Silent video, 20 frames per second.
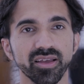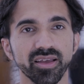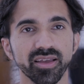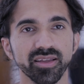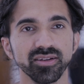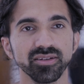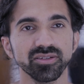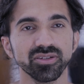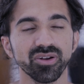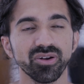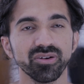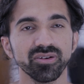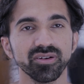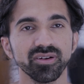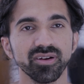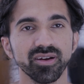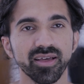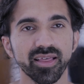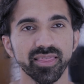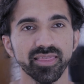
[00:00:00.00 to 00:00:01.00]
ain't taught
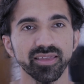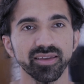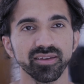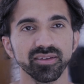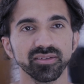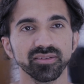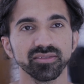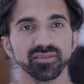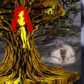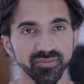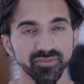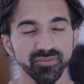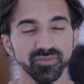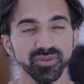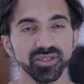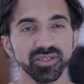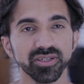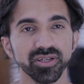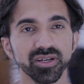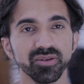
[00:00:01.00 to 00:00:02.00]
nothing.
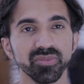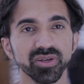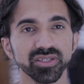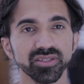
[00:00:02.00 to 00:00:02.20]
Midterm